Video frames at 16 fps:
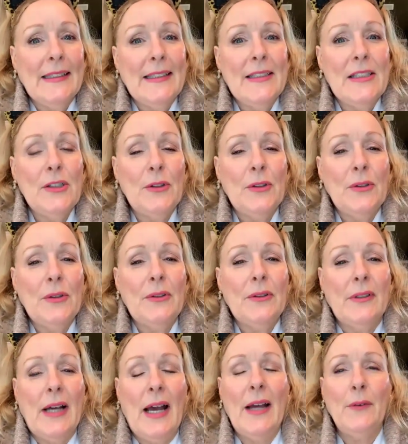
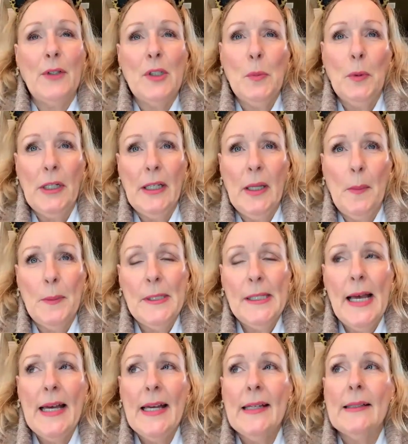So I was pretty
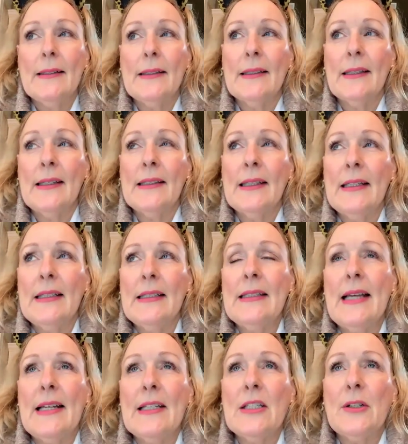upset that they
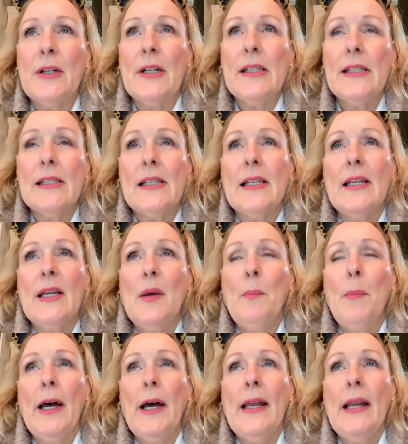did that to us.
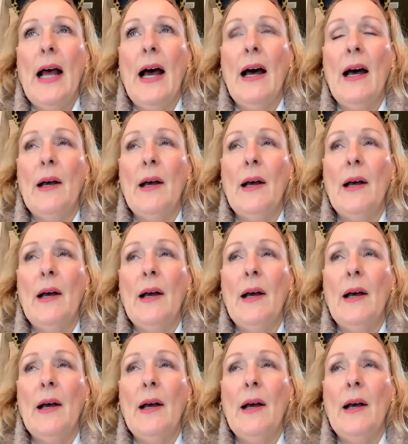But